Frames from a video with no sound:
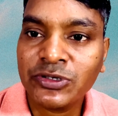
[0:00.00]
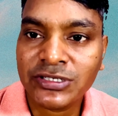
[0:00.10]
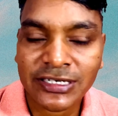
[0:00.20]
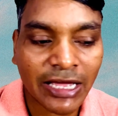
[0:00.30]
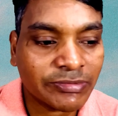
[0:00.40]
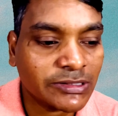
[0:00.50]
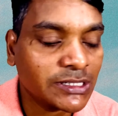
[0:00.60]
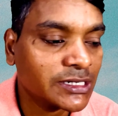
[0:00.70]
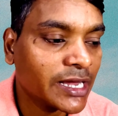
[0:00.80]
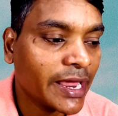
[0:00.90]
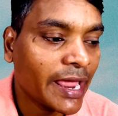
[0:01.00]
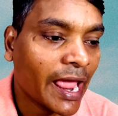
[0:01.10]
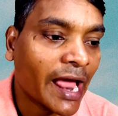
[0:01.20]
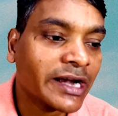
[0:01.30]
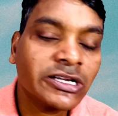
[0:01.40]
Music library,
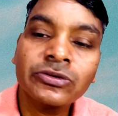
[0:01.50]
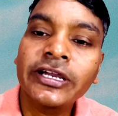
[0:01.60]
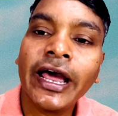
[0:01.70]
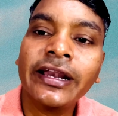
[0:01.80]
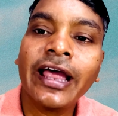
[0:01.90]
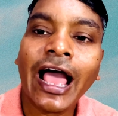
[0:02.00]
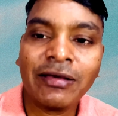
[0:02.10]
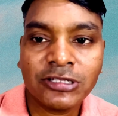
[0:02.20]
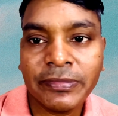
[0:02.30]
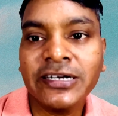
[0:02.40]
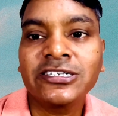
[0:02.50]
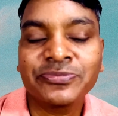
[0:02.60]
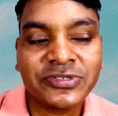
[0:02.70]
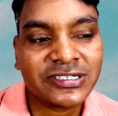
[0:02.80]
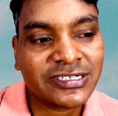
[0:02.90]
and you can have the
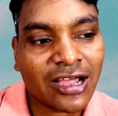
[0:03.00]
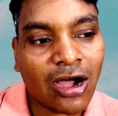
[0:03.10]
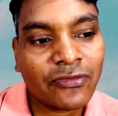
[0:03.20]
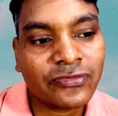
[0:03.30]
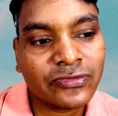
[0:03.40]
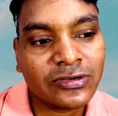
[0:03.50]
benefit of